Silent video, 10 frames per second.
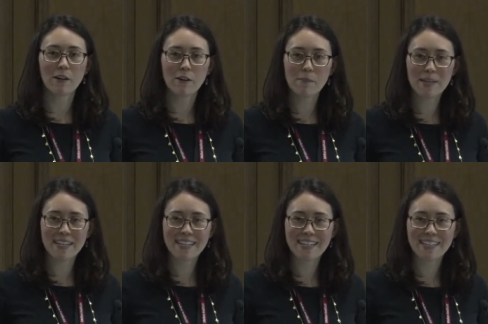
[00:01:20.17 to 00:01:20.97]
are a bit
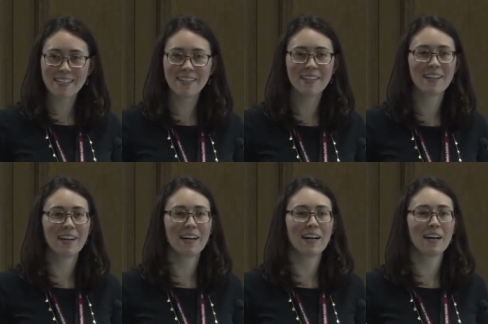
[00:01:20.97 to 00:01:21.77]
hidden.
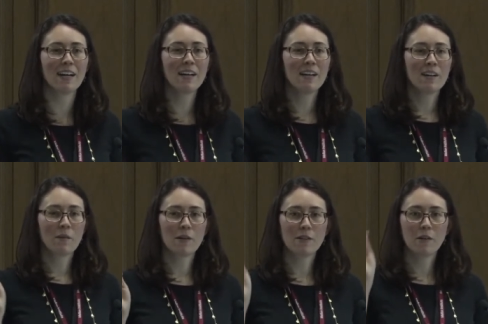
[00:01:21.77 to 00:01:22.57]
Uh,
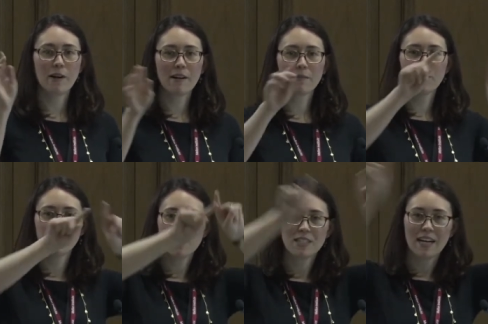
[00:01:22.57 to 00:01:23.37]
when you go out, we've
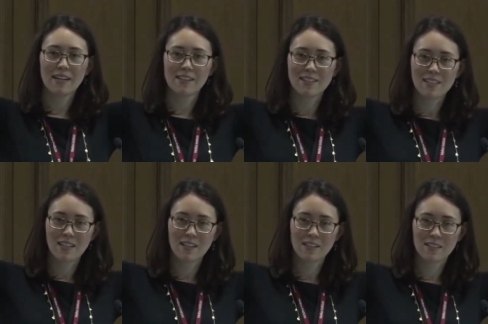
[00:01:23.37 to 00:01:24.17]
put signs
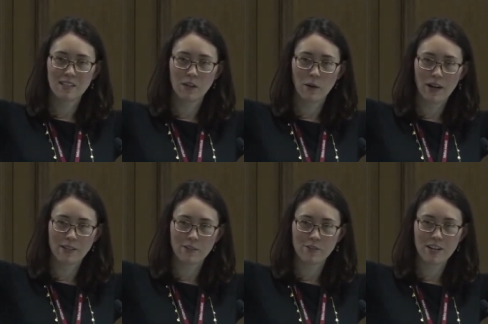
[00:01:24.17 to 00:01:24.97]
to go
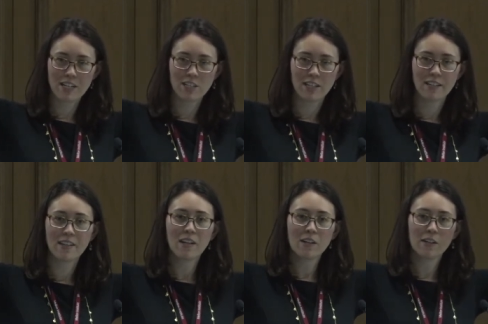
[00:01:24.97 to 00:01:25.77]
either direction.
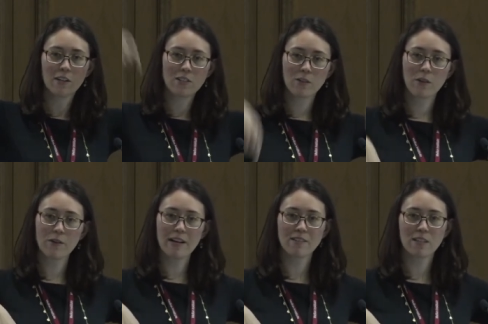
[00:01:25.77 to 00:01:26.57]
You can also go
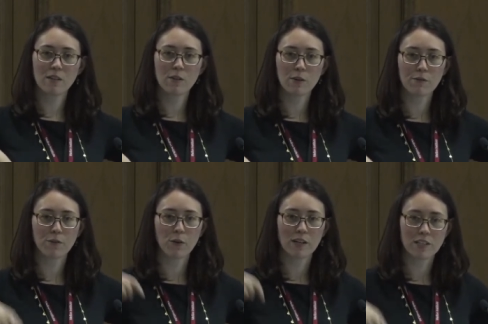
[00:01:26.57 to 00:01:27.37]
down to the third
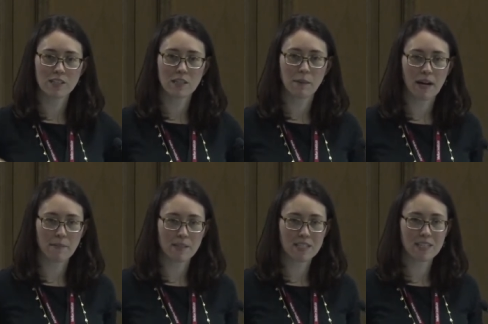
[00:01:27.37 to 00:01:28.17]
floor and just at the
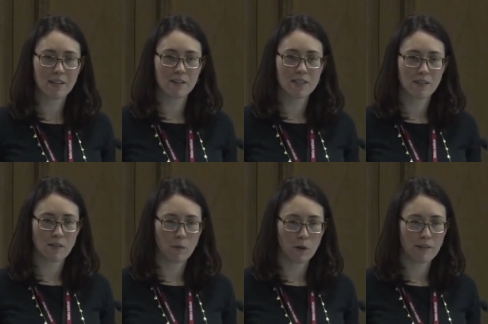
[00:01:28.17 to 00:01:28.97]
bottom of the stairs, there
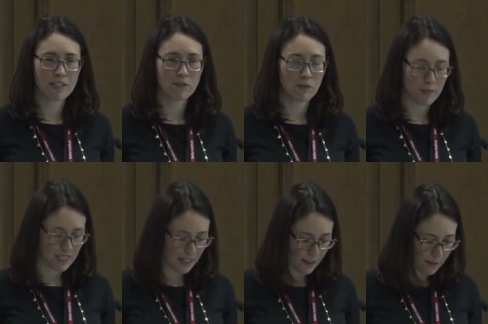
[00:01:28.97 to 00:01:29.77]
are more restrooms
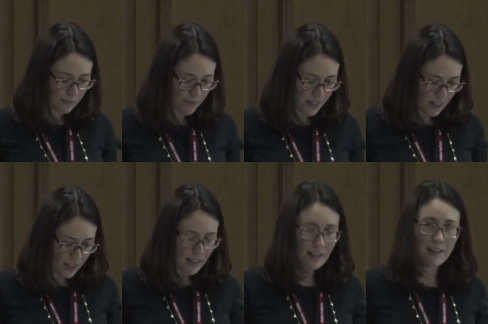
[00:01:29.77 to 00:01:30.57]
there.
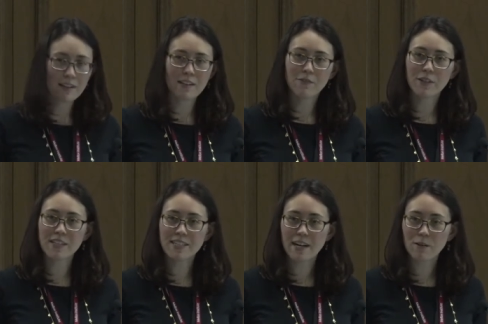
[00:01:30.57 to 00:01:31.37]
Uh, if
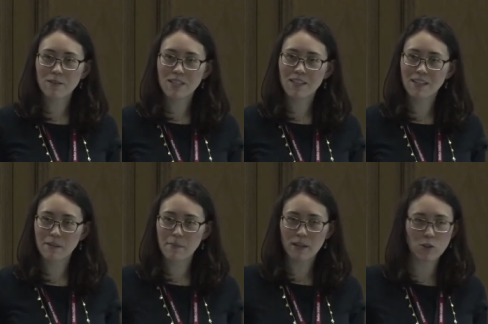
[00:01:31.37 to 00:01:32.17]
in doubt,
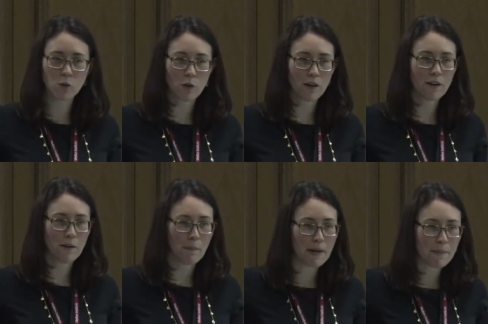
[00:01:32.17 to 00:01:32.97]
a metal door
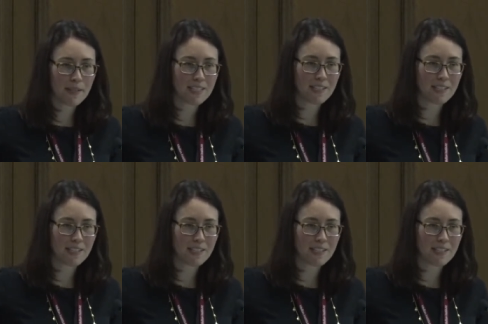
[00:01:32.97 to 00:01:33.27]
might be a